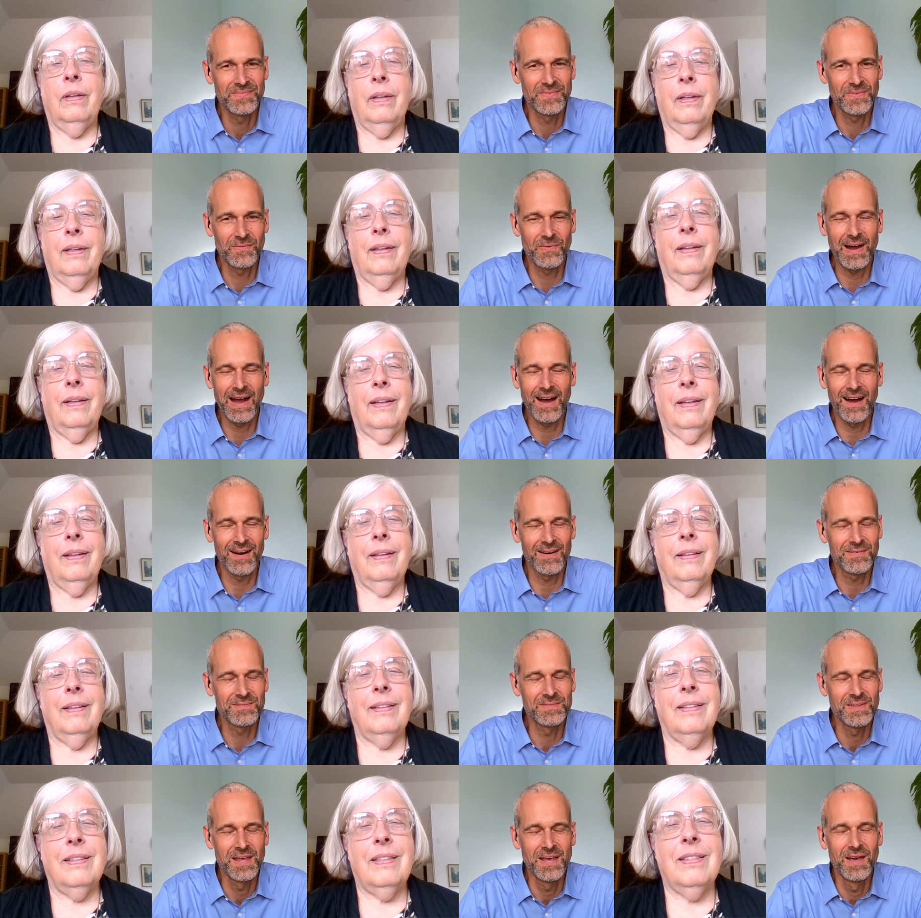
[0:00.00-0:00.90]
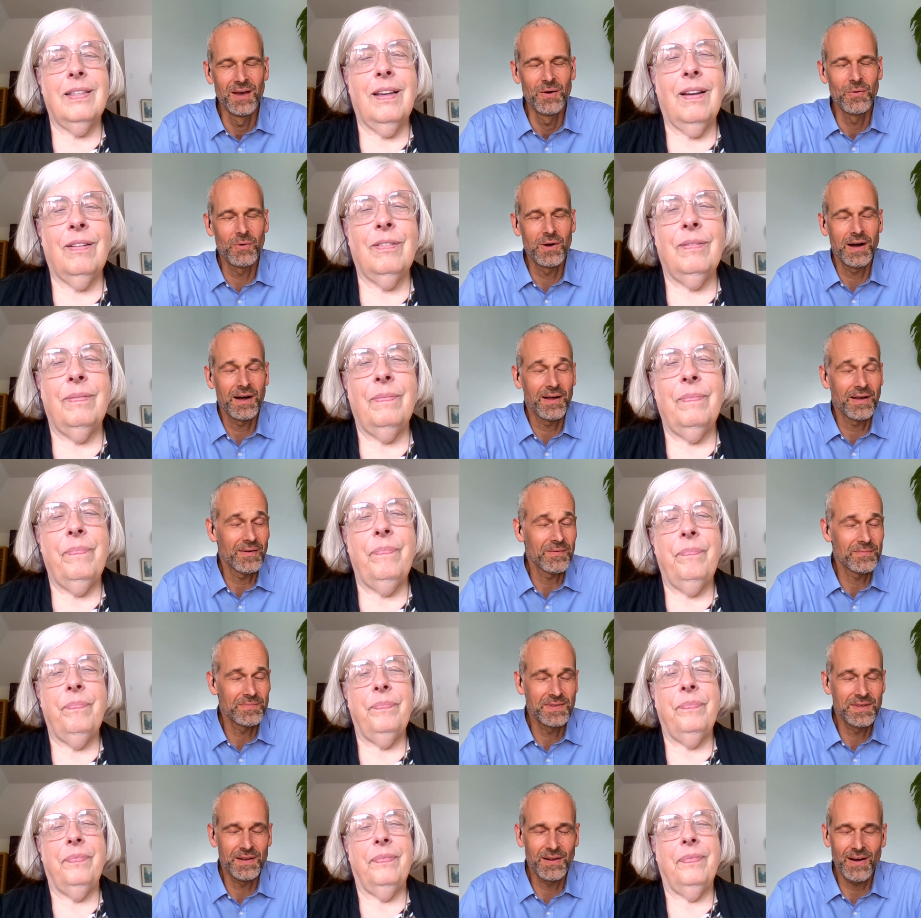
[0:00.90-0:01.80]
Speaker 1: Wow. Uh,
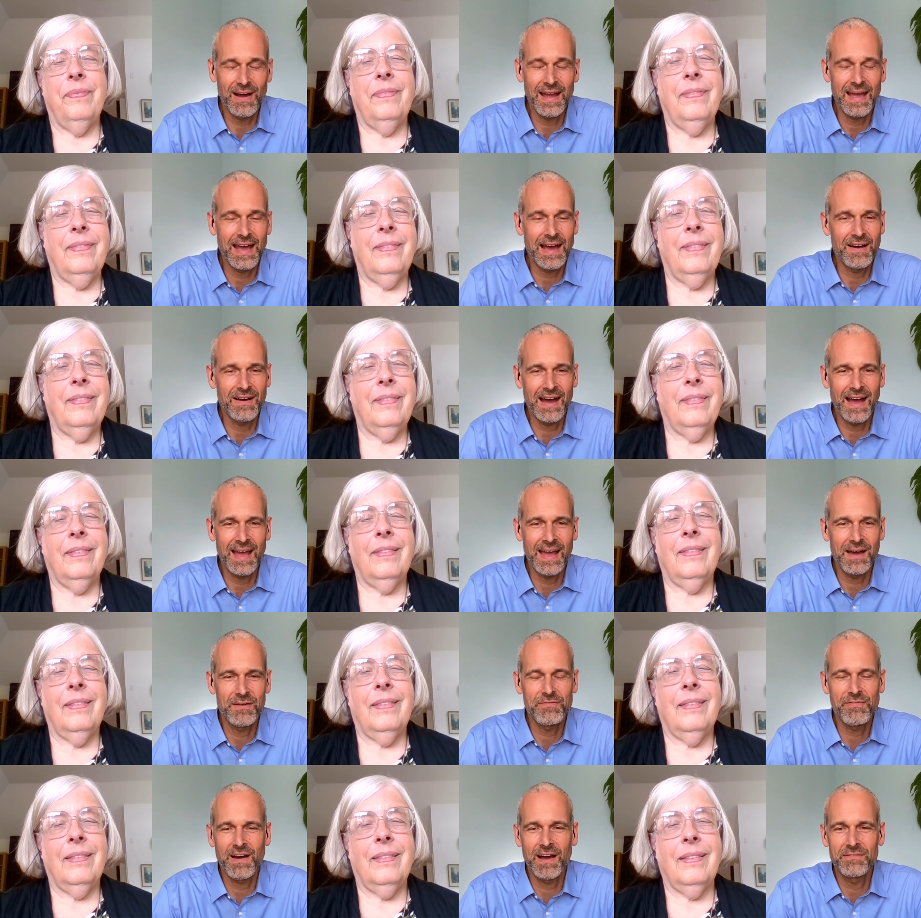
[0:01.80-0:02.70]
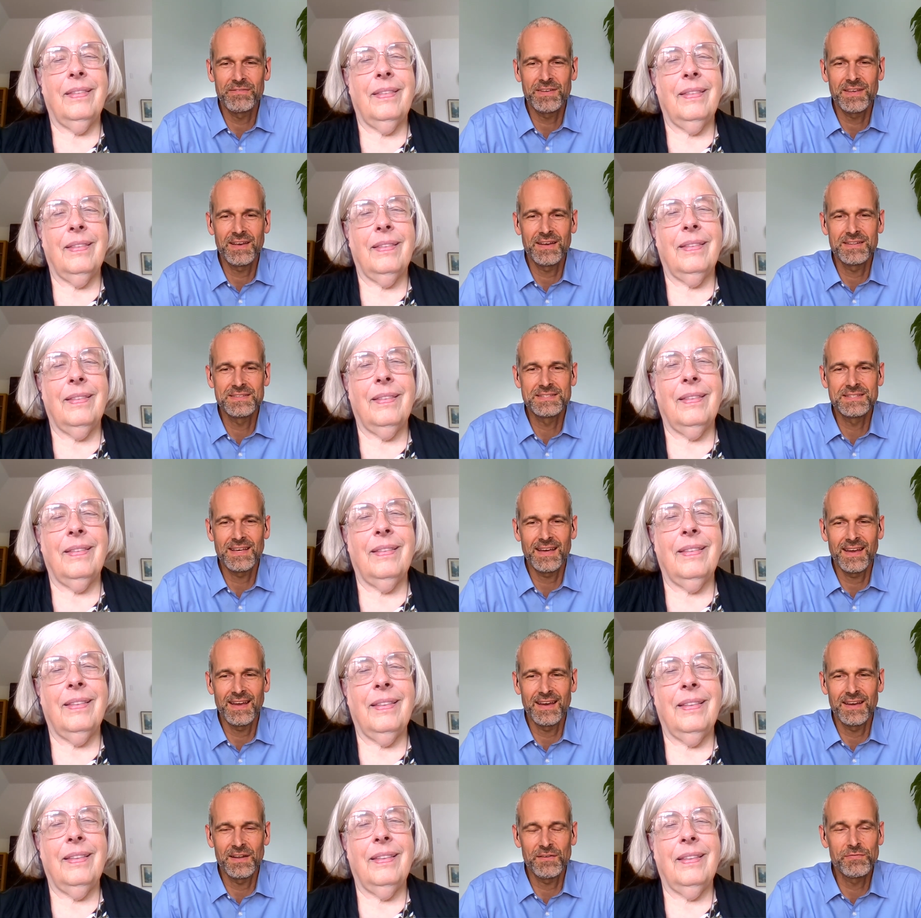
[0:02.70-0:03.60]
well, you know, I have I have five kids,
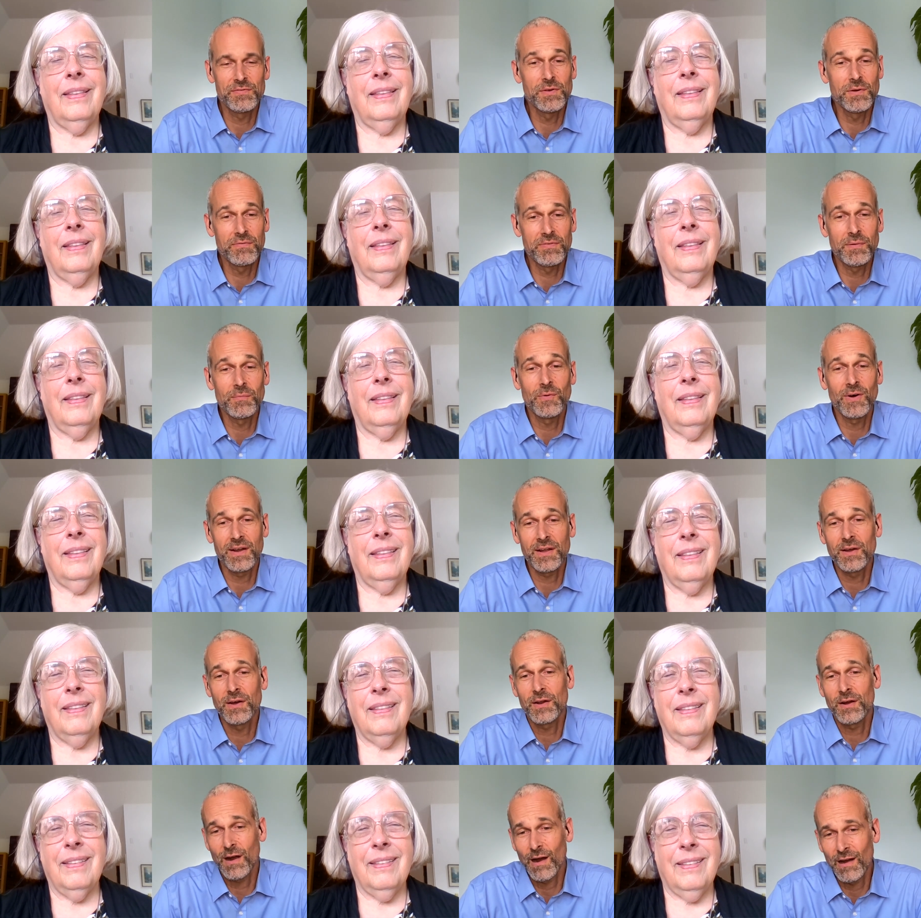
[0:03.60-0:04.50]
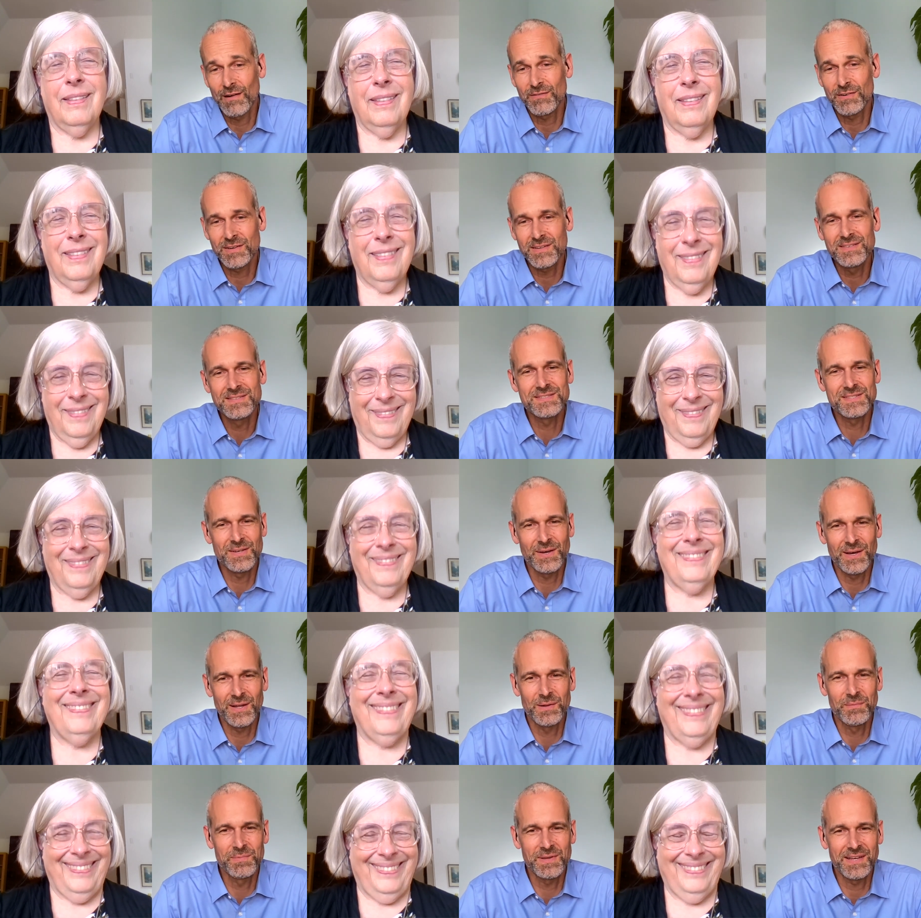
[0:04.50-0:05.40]
and a few of them want to go to Harvard.
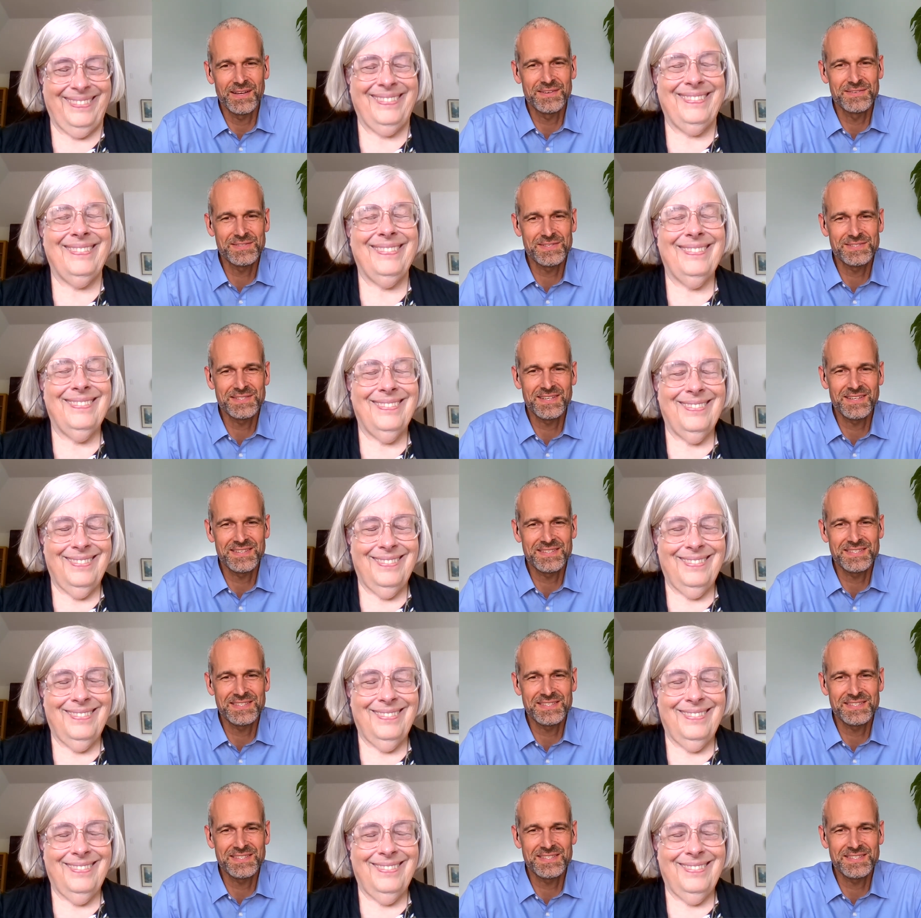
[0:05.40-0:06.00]
So it'll be interesting to